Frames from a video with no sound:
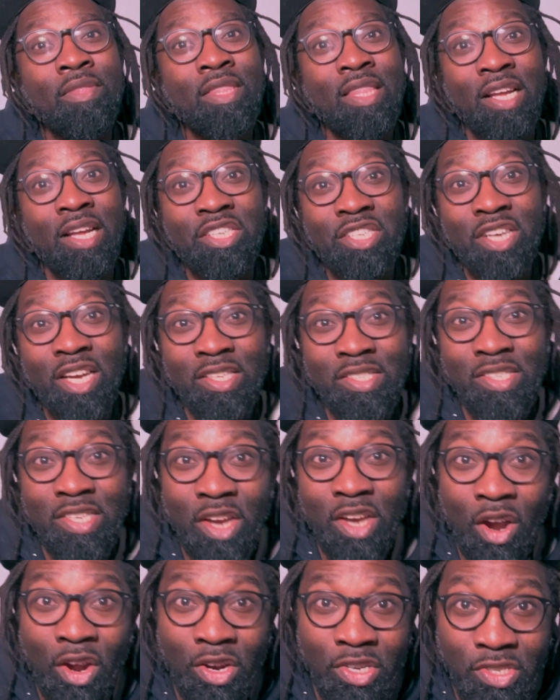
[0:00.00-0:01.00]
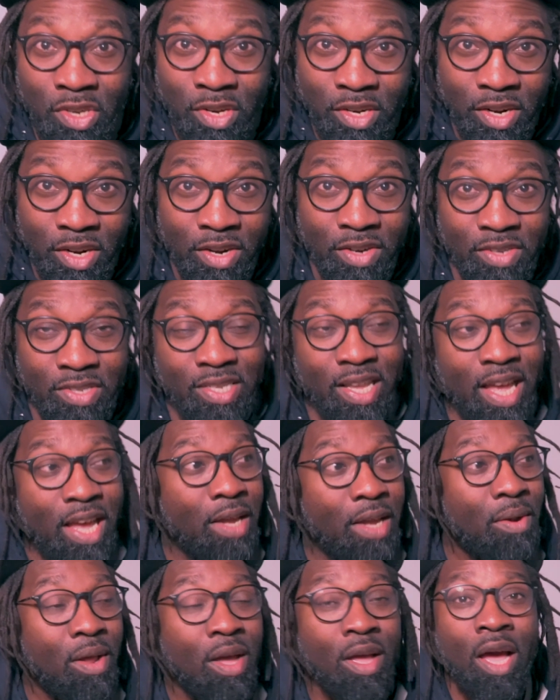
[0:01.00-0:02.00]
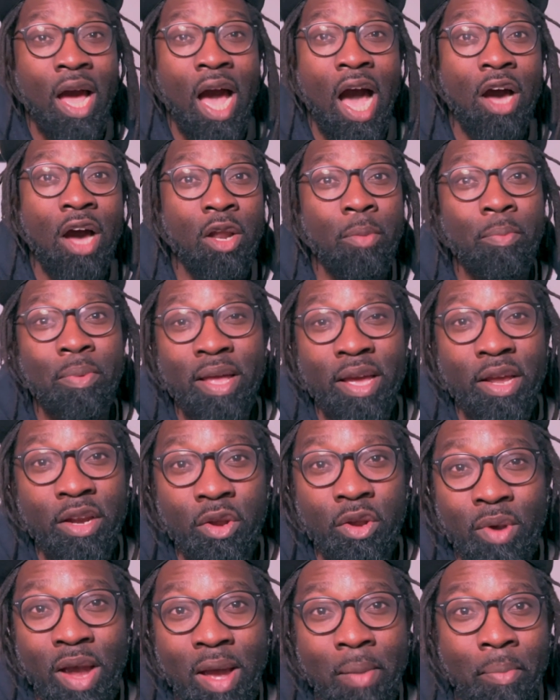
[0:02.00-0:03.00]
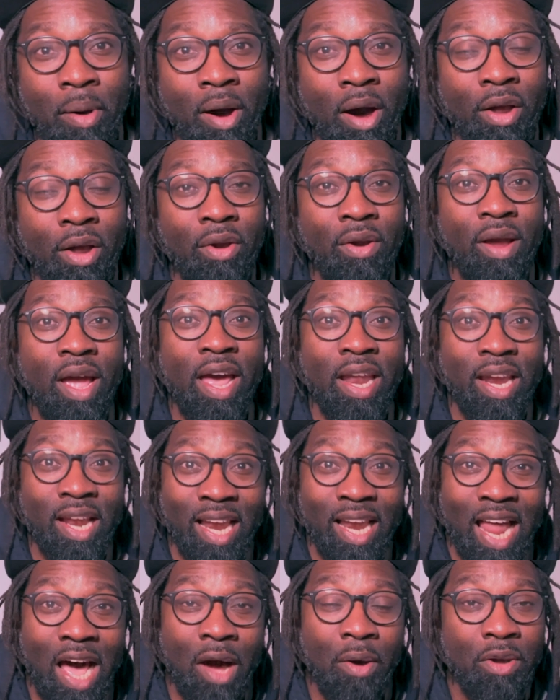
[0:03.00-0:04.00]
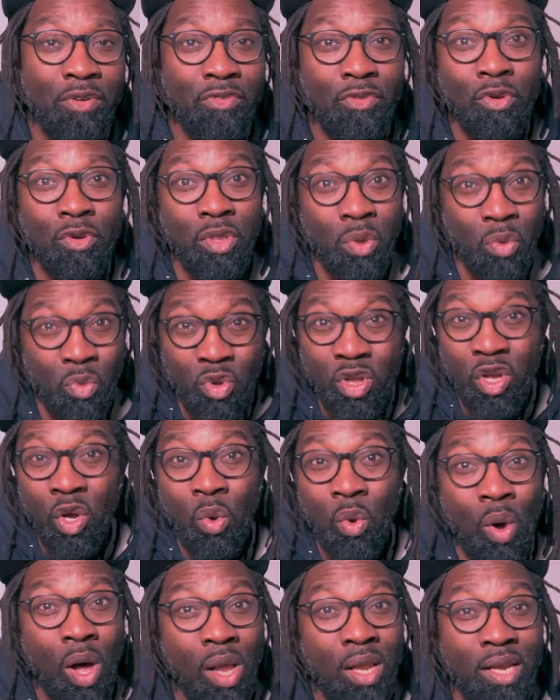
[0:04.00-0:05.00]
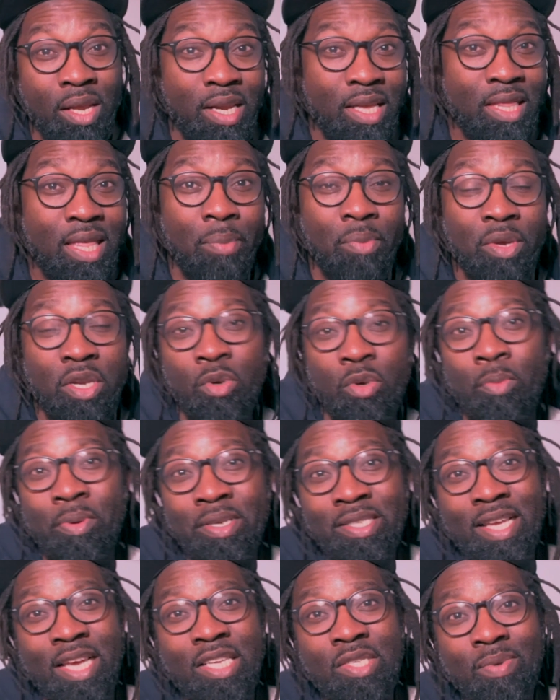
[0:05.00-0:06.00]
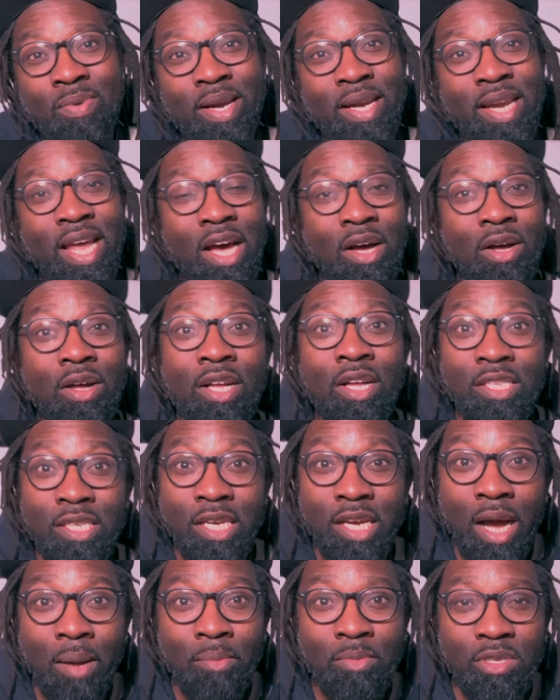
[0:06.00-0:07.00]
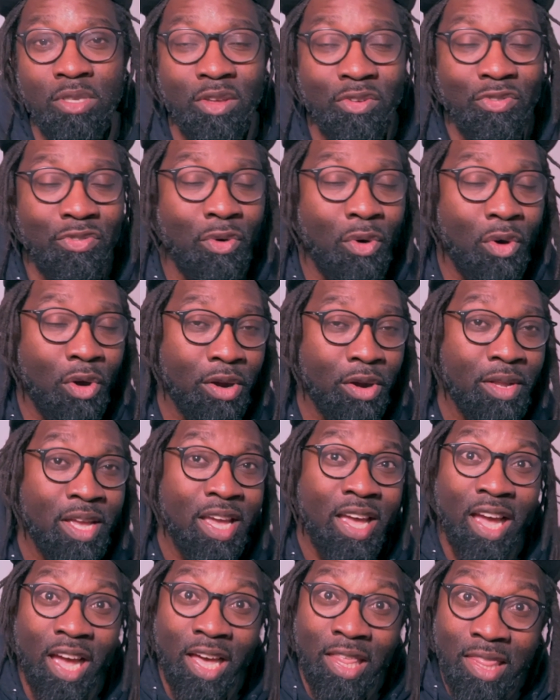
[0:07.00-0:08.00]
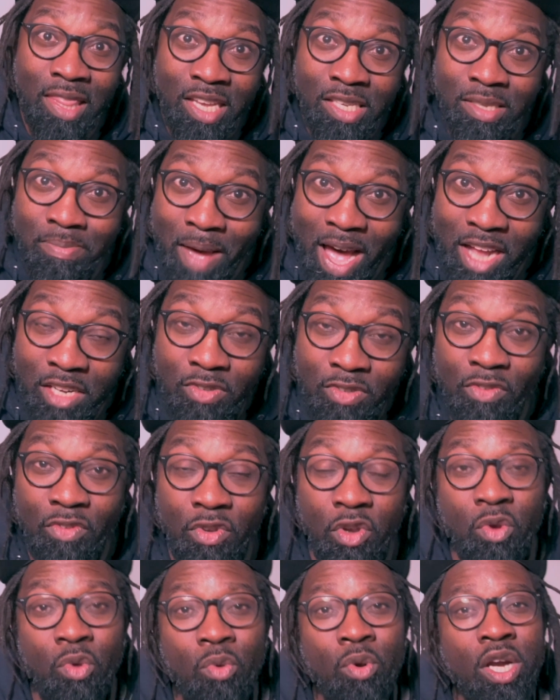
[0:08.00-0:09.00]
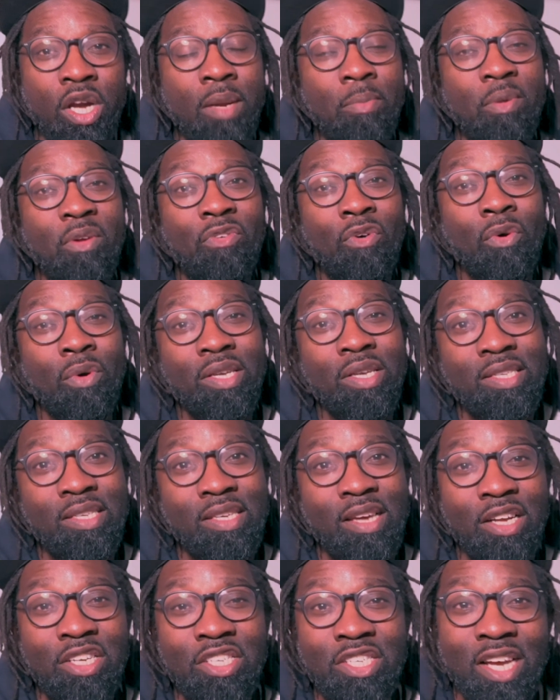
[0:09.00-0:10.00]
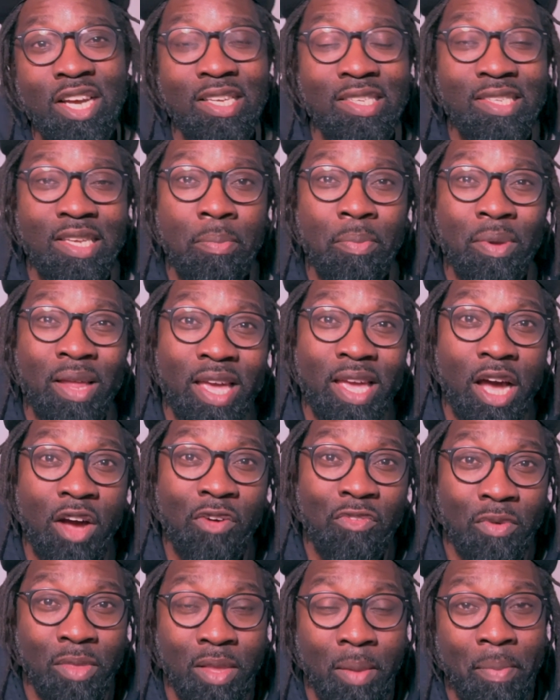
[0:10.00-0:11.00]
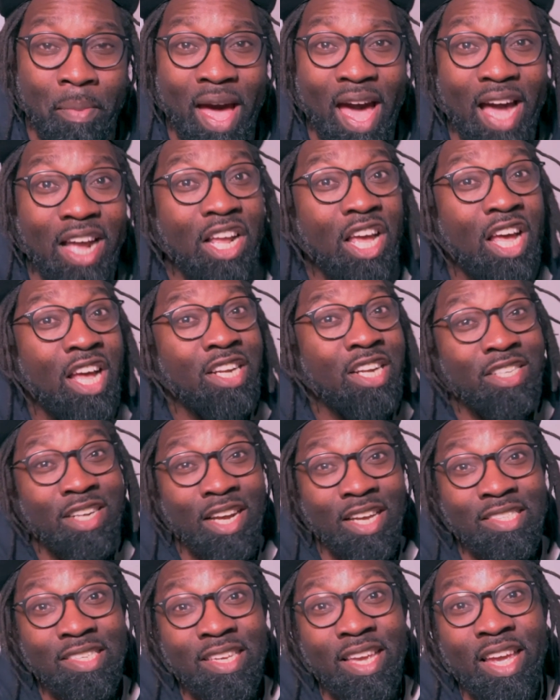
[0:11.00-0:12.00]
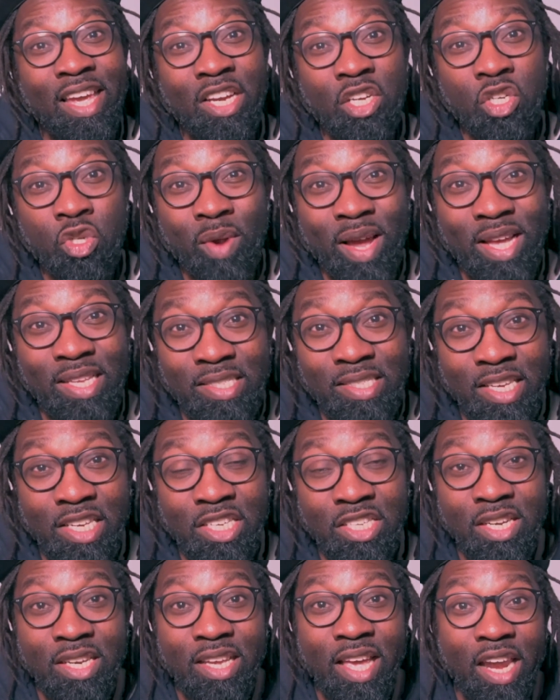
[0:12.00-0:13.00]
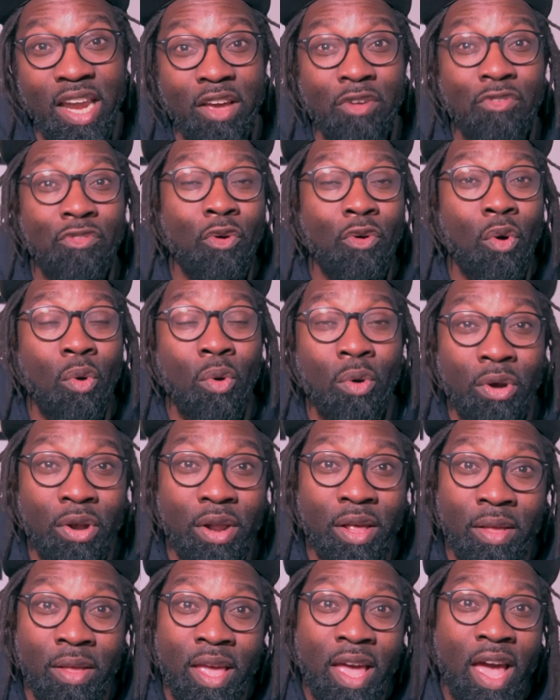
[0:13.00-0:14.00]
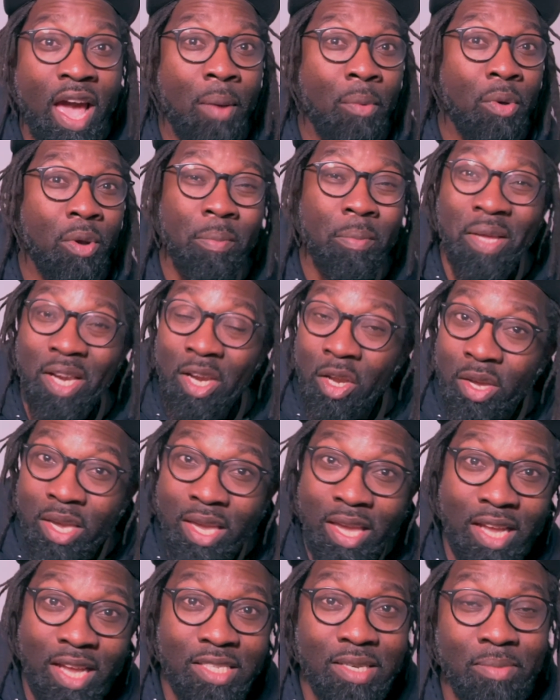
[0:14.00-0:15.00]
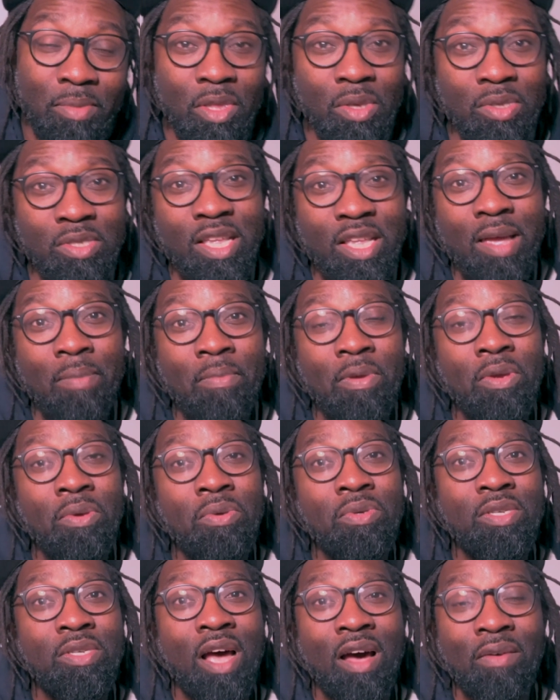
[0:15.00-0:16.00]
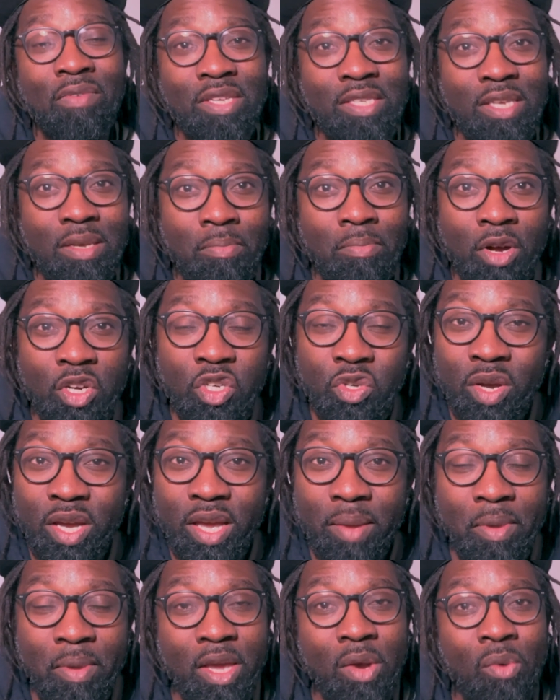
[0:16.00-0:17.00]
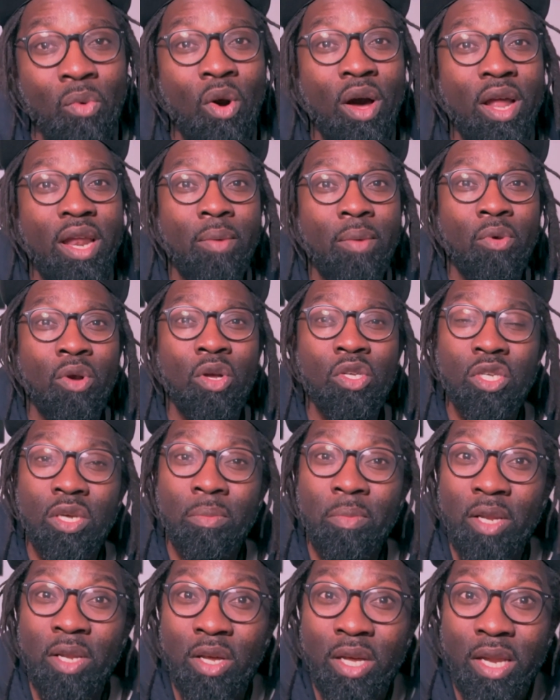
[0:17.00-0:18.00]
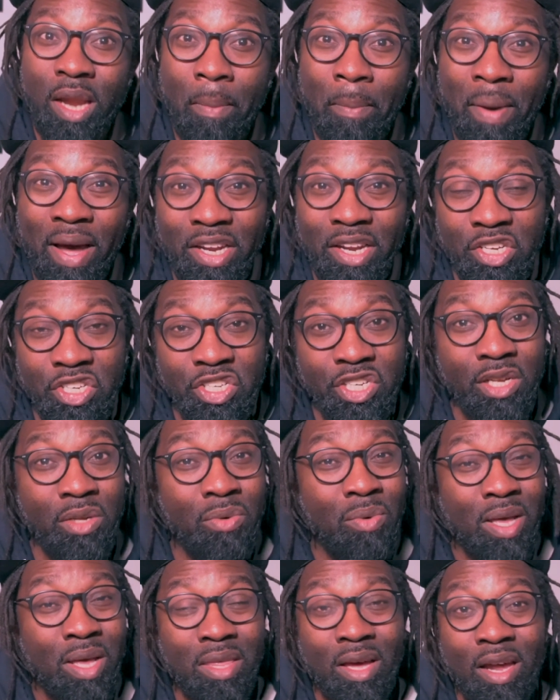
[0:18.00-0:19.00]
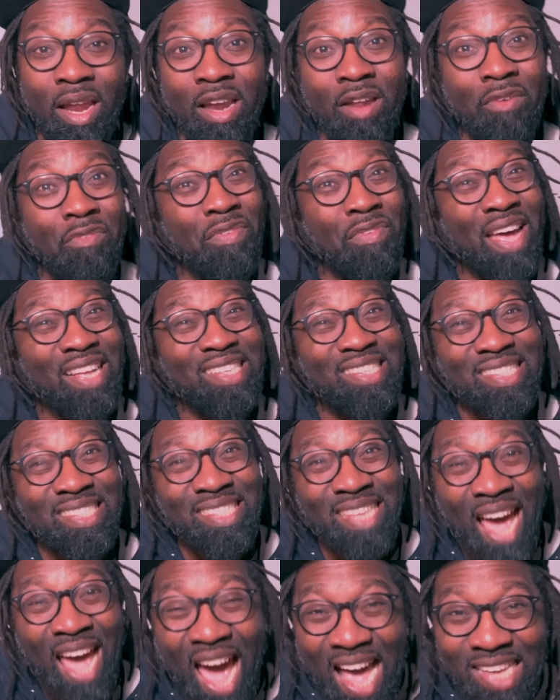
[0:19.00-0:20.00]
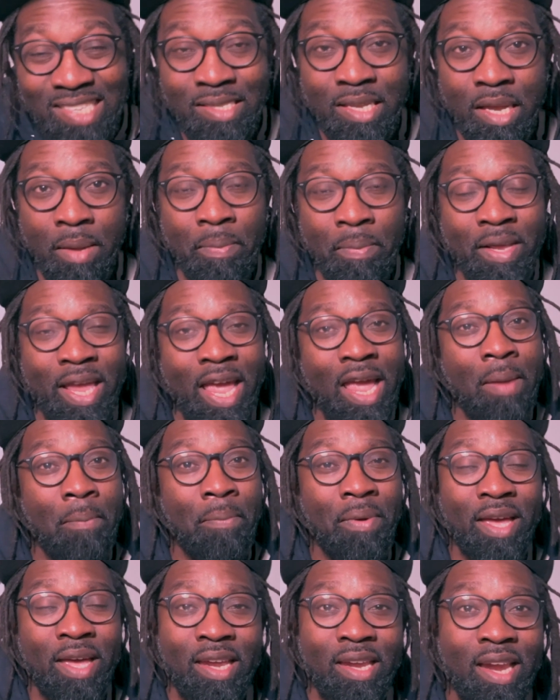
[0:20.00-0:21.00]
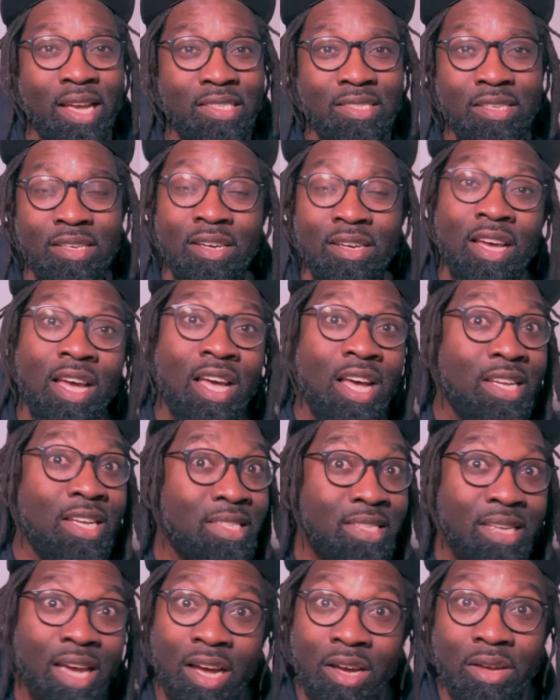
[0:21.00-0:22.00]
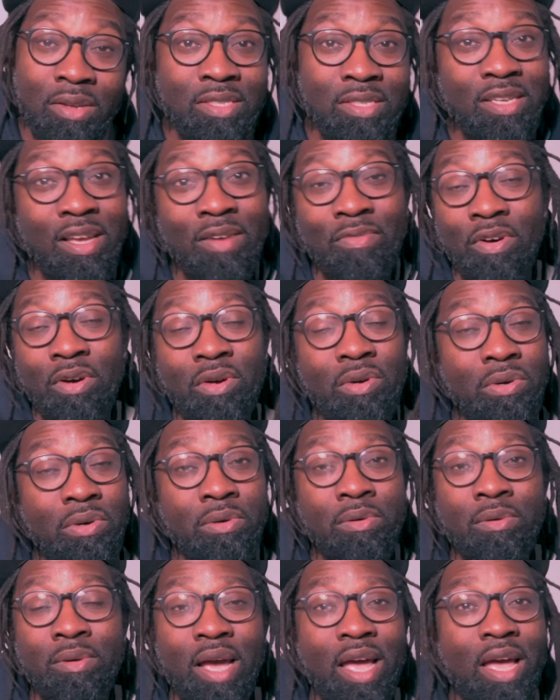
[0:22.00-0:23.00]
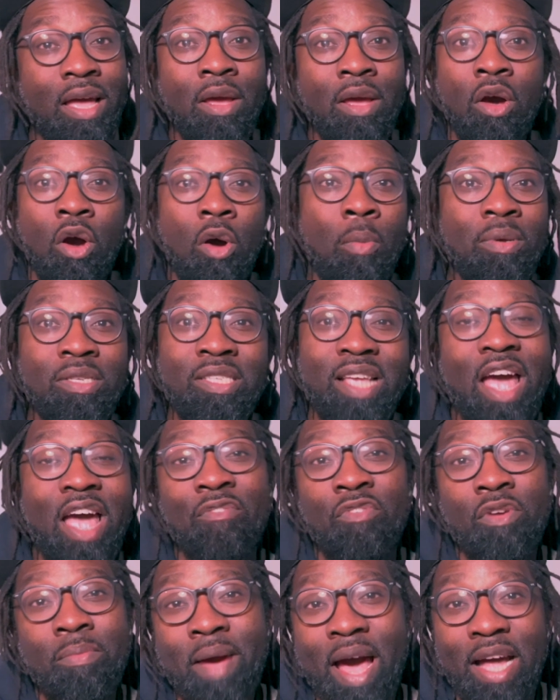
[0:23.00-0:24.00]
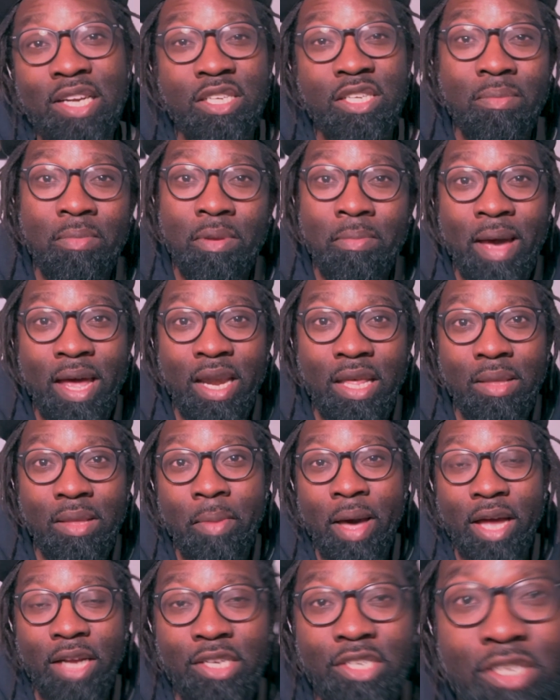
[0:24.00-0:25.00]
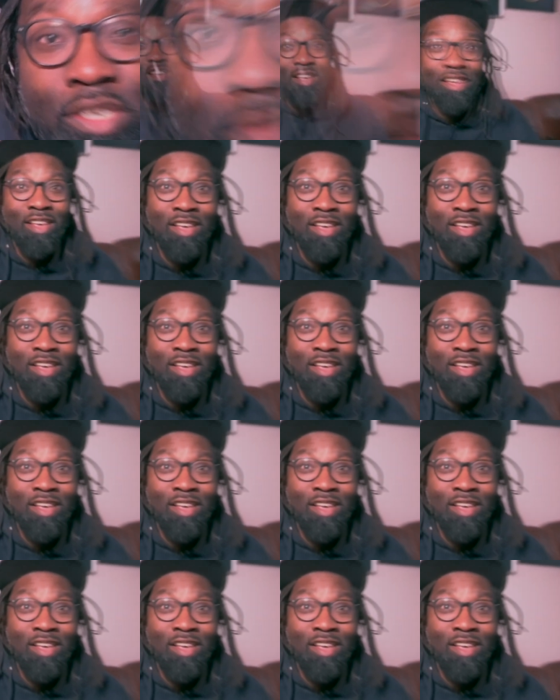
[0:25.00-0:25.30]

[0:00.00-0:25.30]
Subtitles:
that Chelsea are starting to understand how to play under Graham Potter and allowing for the real quality that we do possess right now to come to the fore. In this match review, we're going to be focusing on Chelsea playing out from the back, Chelsea in transition, getting forward, and we're going to be looking at some of those debuts, obviously Mudryk being one, and we're also going to be looking at Behdad Eghbali, who I thought had a fantastic game playing next to Thiago Silva, who almost every match can be man of the match.